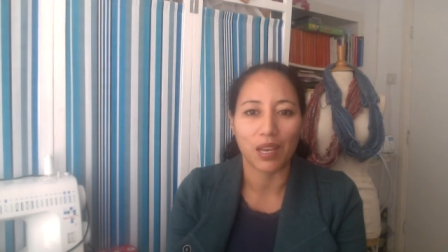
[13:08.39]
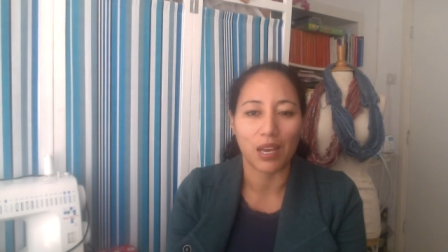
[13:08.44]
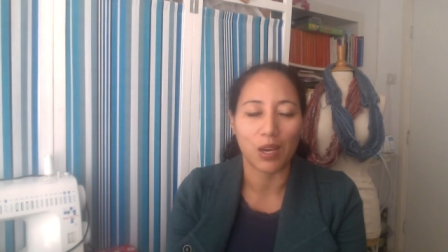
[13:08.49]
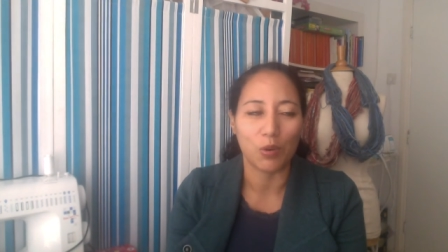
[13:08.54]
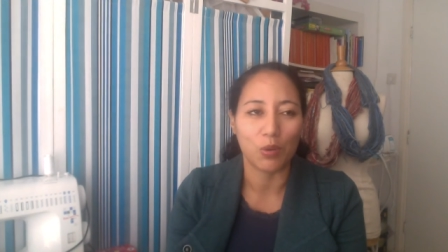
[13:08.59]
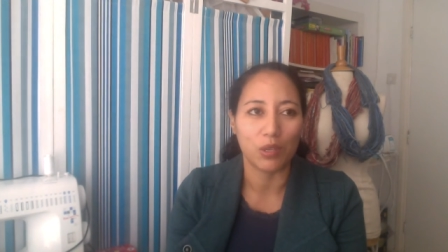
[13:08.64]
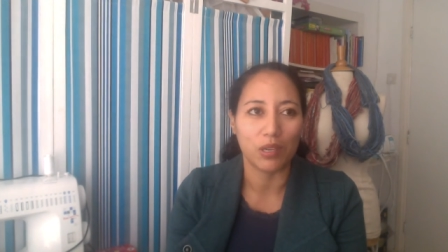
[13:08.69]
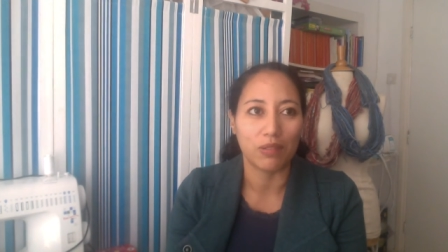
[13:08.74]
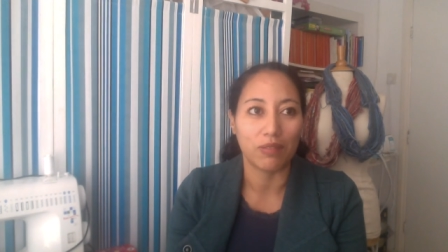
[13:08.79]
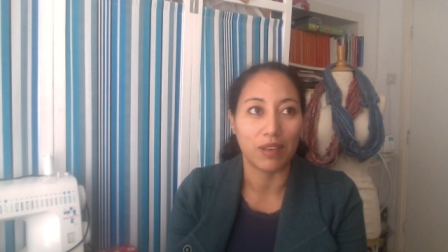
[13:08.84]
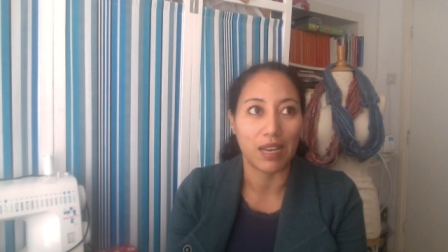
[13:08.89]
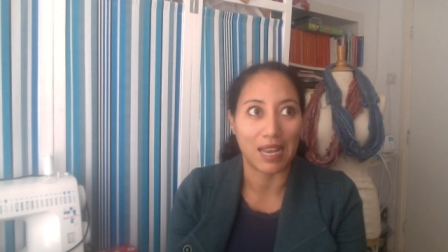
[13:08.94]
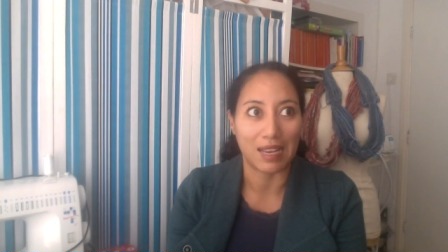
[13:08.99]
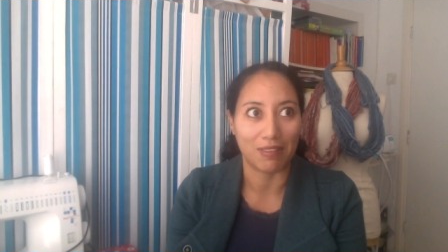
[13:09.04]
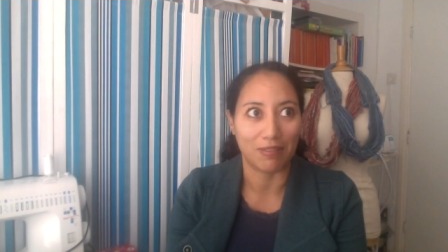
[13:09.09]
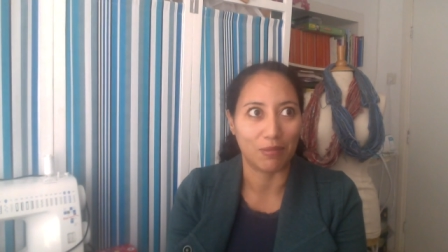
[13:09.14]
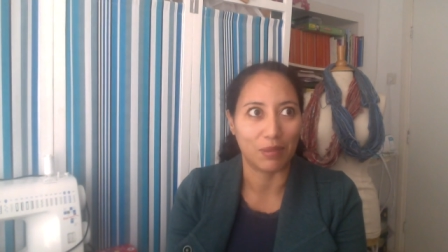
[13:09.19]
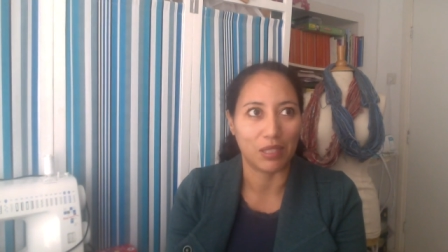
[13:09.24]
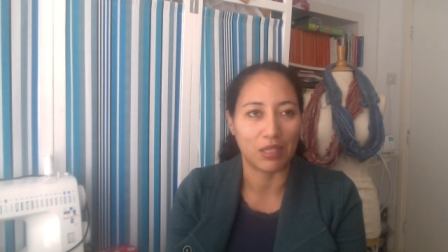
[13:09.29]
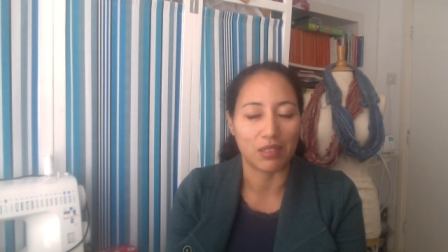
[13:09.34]
I would have
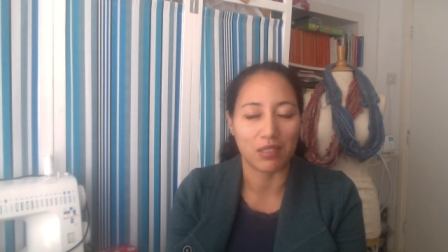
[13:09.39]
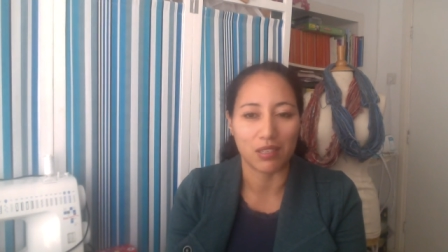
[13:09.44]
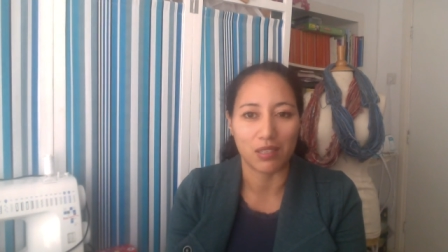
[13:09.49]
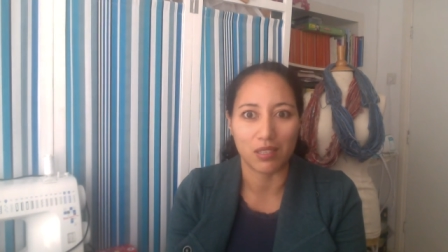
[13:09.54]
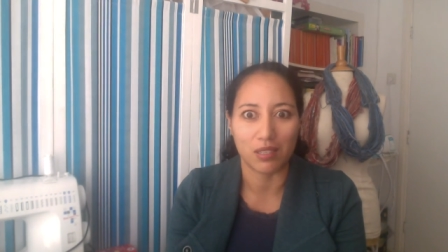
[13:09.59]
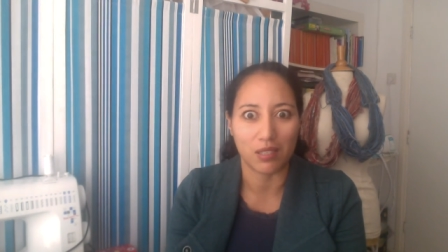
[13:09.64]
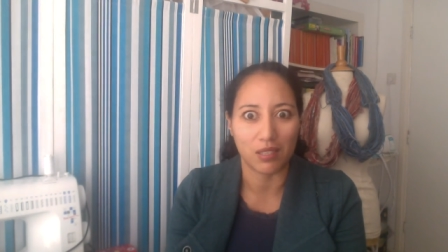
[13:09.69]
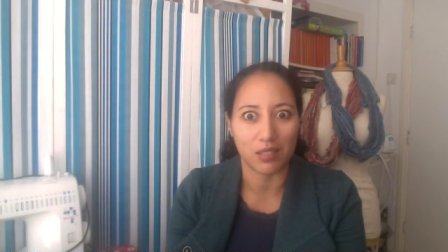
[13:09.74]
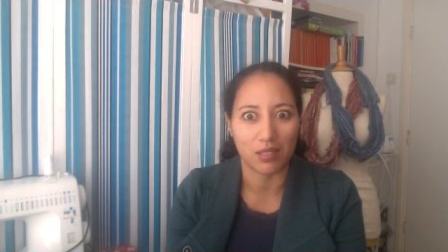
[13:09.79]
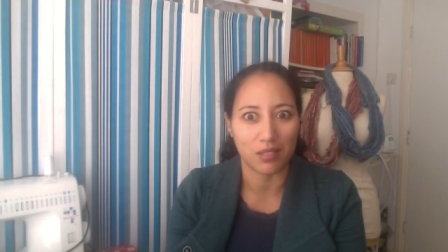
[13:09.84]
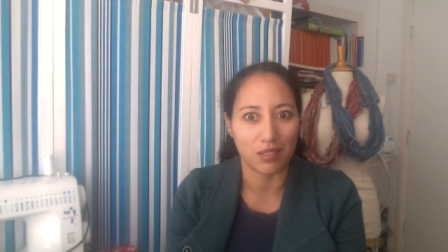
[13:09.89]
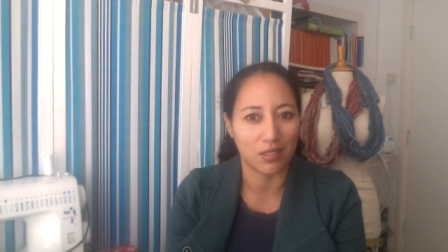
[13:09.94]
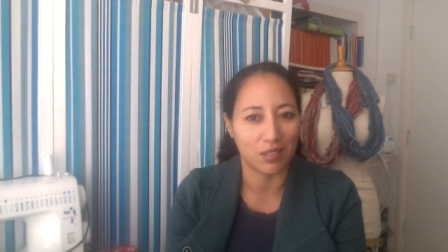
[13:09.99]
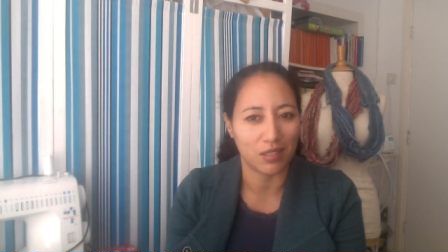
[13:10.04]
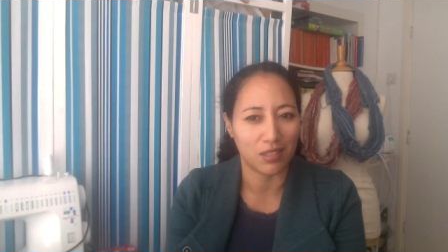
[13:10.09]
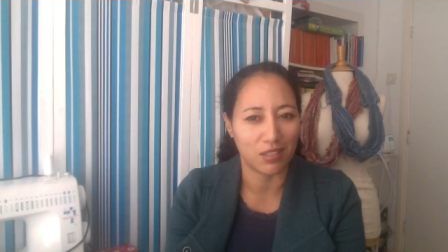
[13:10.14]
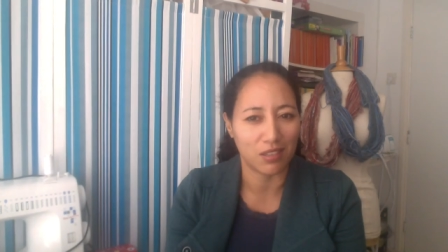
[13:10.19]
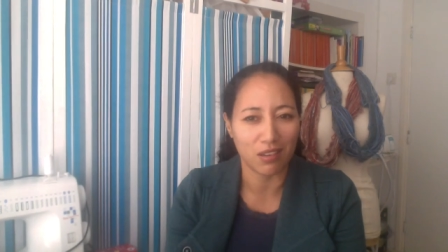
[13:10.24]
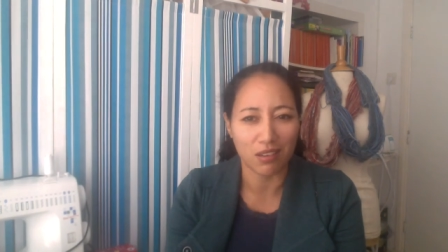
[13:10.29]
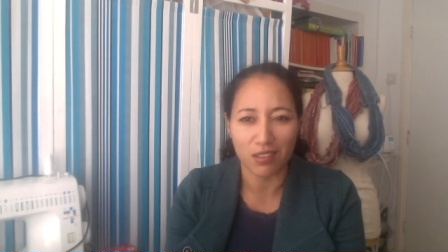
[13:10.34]
laughed because
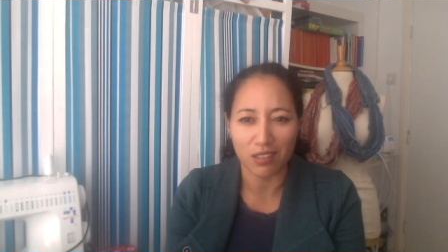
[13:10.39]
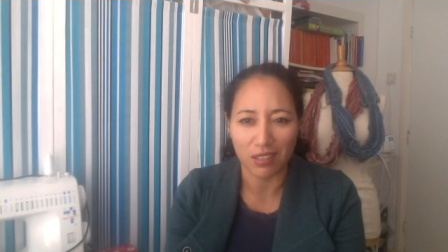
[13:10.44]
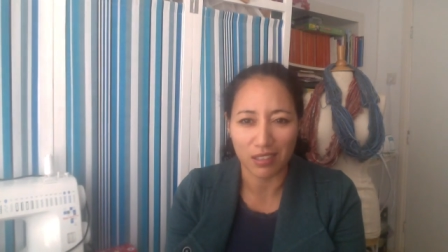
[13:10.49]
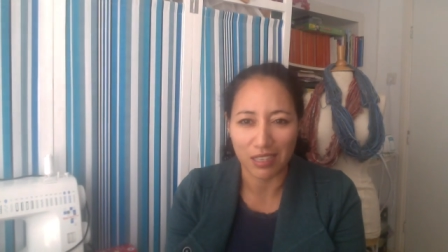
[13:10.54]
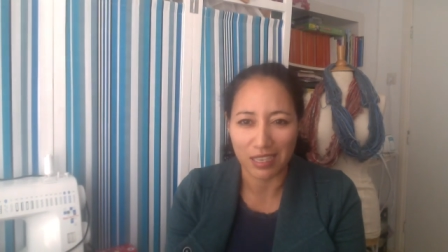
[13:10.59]
sock